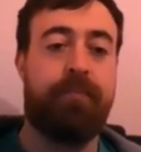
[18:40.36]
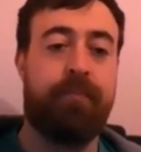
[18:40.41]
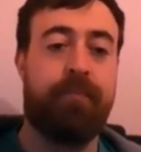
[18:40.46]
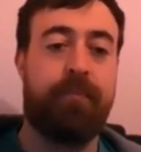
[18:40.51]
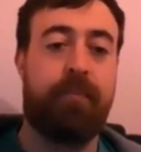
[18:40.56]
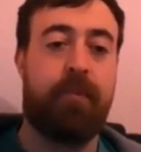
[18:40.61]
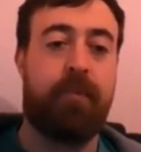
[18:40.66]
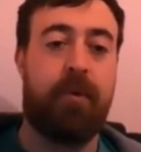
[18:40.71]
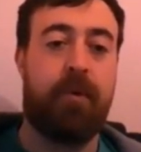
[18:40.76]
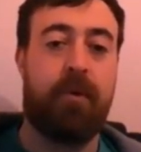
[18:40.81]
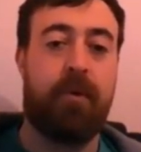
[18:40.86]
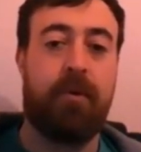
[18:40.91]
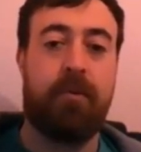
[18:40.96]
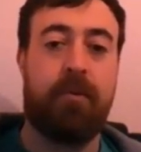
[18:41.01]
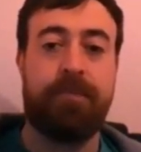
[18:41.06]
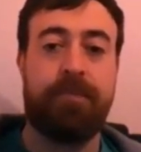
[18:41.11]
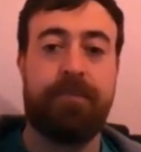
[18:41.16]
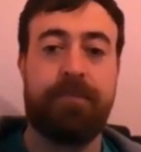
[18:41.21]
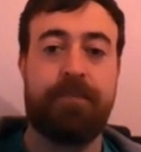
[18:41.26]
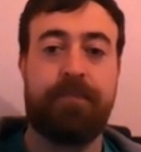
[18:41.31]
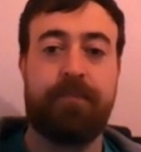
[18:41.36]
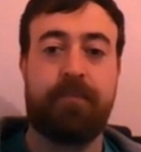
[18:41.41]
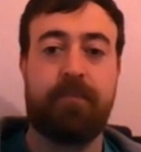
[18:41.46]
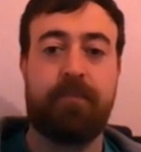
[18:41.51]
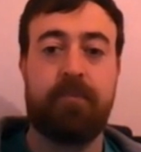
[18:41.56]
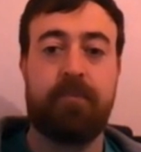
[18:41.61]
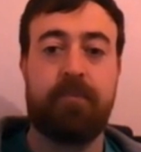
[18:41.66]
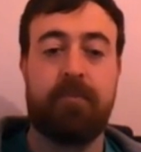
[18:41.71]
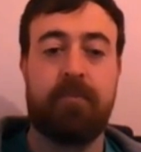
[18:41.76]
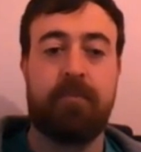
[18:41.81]

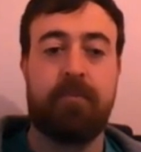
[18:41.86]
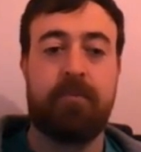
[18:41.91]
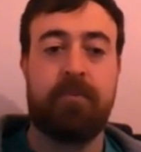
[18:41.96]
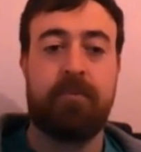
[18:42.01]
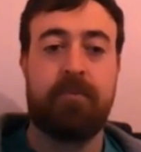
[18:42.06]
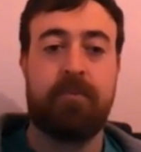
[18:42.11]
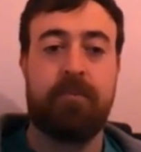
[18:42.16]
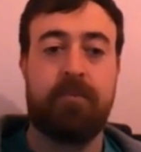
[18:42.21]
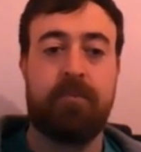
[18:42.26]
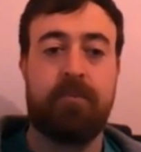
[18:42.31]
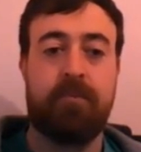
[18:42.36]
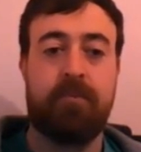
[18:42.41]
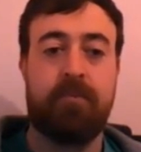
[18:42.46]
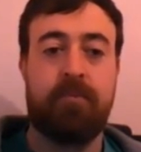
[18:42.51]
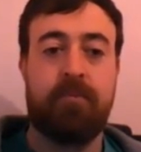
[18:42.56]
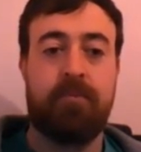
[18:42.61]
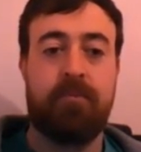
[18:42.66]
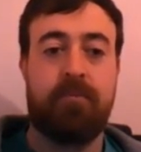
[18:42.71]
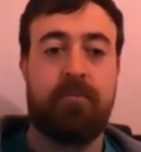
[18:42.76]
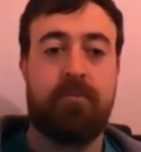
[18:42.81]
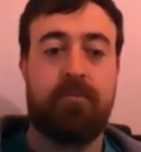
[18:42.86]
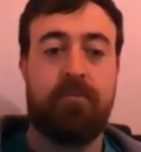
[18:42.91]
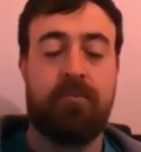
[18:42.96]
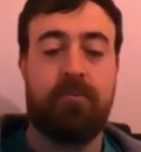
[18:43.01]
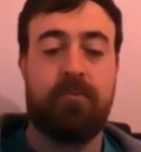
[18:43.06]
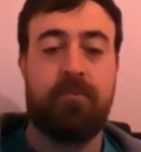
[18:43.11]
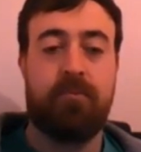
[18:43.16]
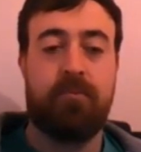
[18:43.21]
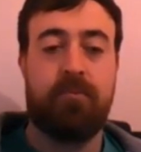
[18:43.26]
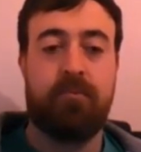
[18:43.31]

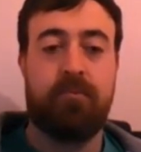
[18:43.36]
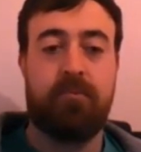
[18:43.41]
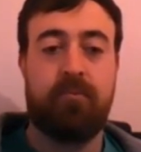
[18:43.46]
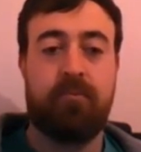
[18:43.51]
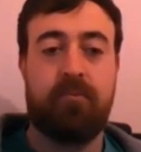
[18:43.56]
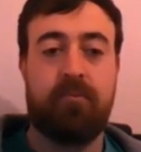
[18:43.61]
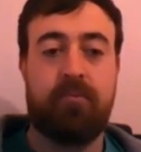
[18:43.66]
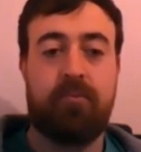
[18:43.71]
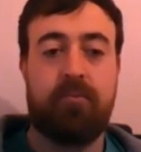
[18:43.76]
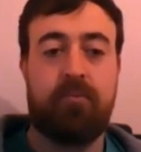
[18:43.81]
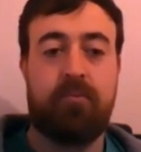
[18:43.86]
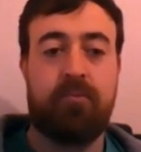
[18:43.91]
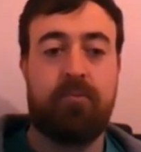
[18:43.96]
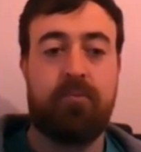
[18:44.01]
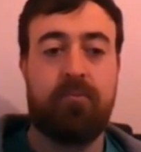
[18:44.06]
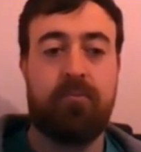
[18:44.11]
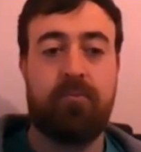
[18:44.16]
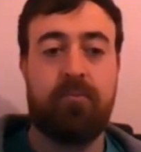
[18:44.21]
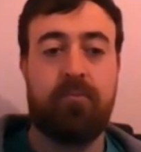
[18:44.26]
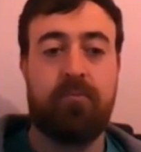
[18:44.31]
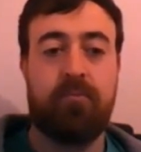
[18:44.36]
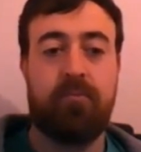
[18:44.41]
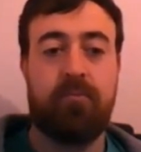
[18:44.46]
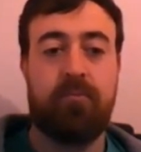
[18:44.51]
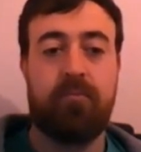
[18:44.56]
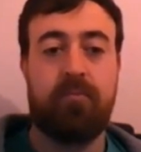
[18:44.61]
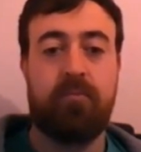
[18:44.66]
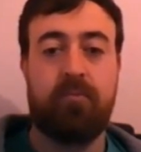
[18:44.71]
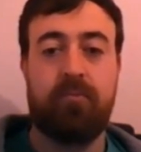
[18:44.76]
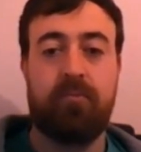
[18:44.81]

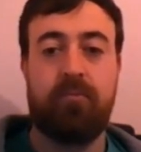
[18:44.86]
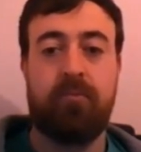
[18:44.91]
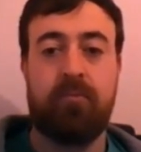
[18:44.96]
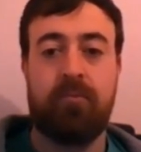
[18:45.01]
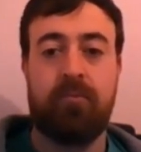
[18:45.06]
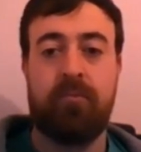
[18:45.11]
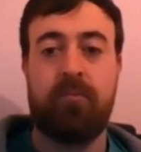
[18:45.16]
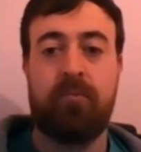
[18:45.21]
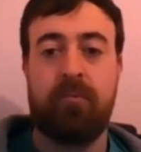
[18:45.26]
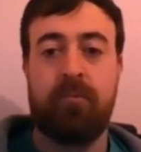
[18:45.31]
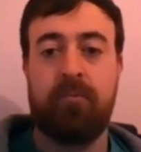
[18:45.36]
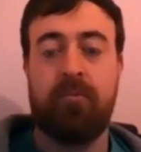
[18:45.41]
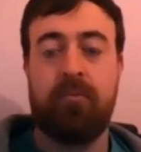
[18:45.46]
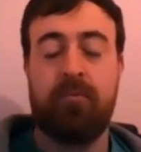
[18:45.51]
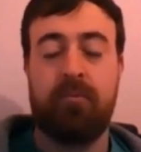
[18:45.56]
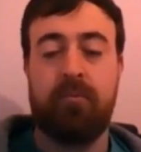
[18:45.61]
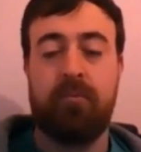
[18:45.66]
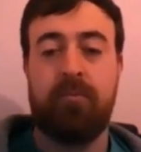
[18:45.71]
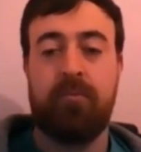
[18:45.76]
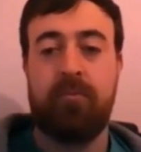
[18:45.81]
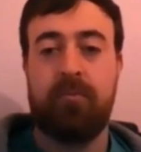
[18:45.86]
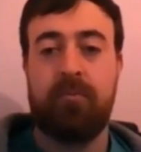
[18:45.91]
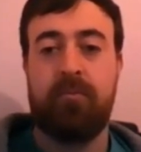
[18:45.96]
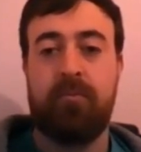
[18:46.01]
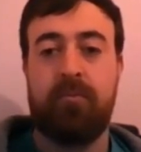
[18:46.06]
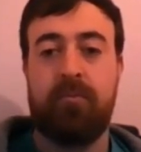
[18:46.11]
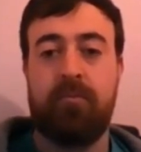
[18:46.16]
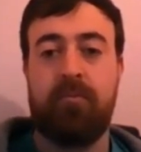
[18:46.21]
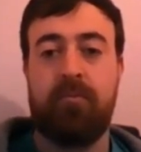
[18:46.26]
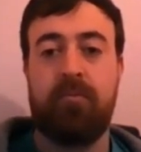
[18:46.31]

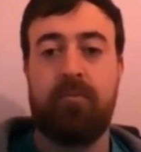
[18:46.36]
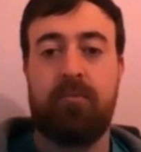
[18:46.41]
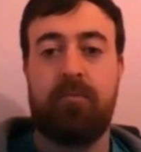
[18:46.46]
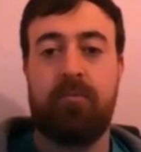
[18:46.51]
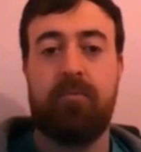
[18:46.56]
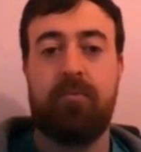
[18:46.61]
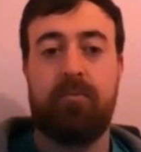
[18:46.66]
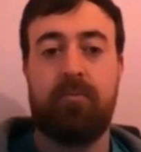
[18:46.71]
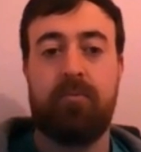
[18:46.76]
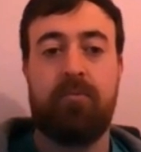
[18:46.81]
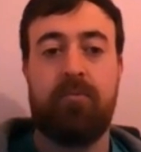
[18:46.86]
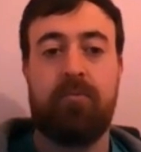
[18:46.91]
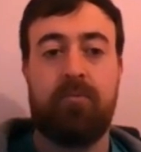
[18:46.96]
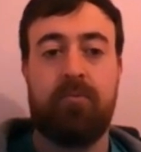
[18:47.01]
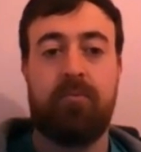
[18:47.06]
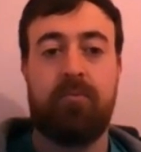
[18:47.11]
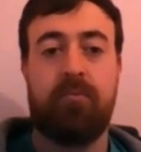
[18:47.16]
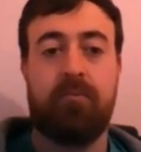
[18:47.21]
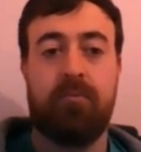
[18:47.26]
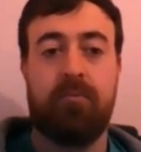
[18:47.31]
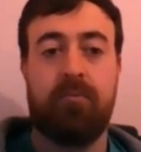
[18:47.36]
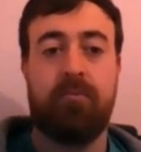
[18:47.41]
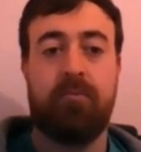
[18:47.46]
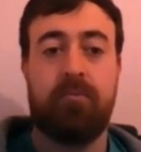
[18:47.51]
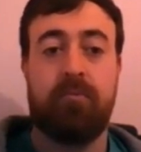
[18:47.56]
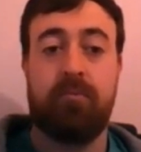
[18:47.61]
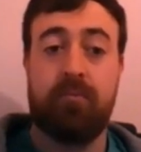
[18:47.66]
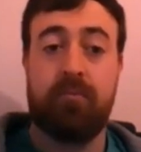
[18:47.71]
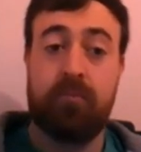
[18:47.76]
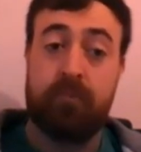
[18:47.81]

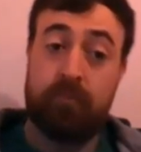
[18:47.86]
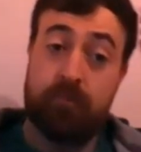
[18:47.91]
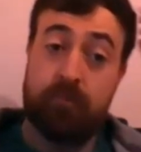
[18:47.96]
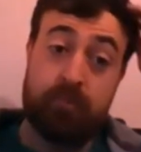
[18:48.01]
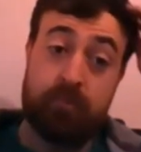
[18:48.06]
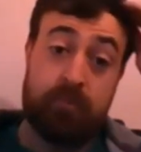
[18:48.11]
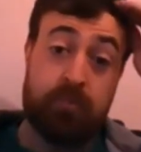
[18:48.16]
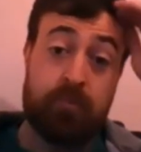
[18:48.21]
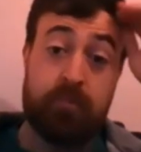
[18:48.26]
[no speech]